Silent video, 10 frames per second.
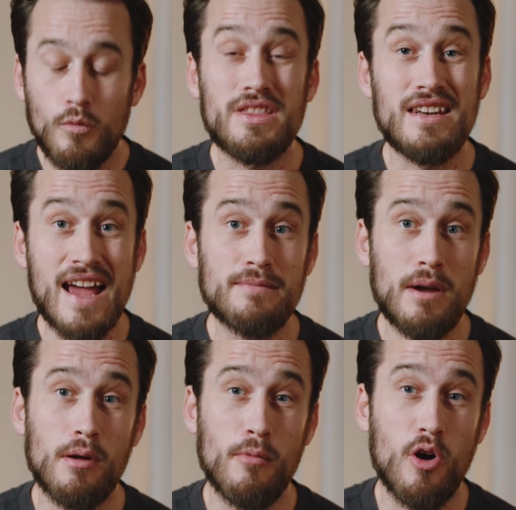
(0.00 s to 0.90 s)
With the next
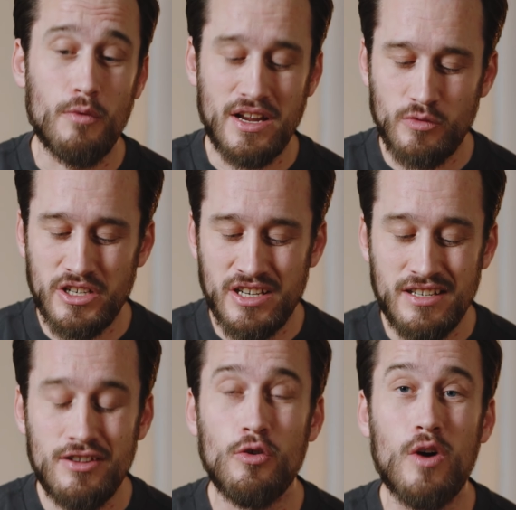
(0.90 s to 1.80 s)
memory mode, when I switch to
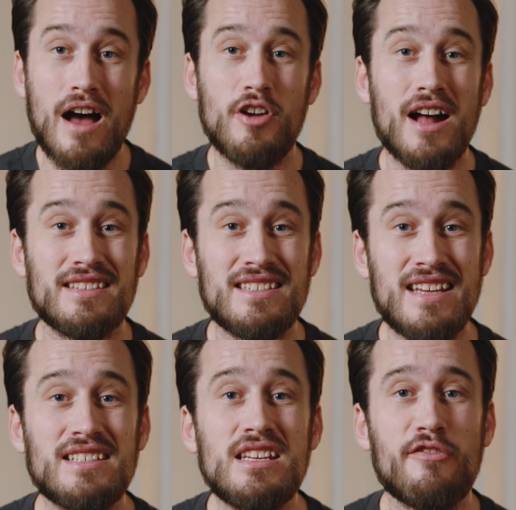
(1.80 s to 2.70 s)
2, I've got
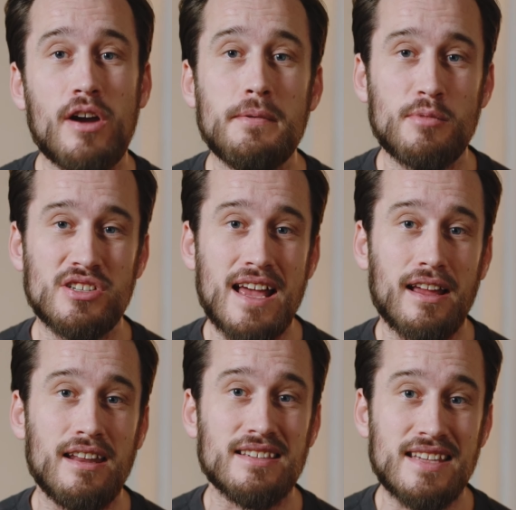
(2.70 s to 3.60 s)
60 frames per
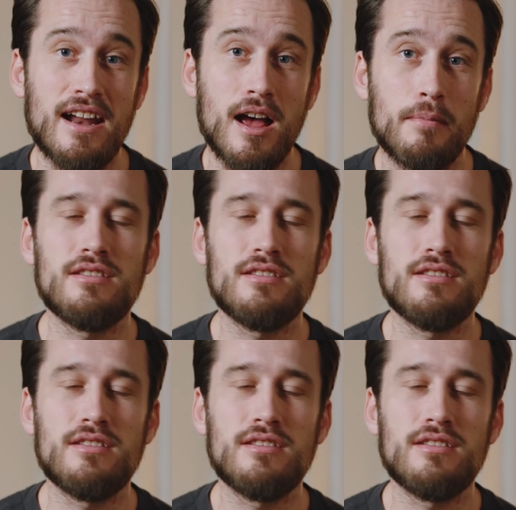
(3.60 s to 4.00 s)
second set up.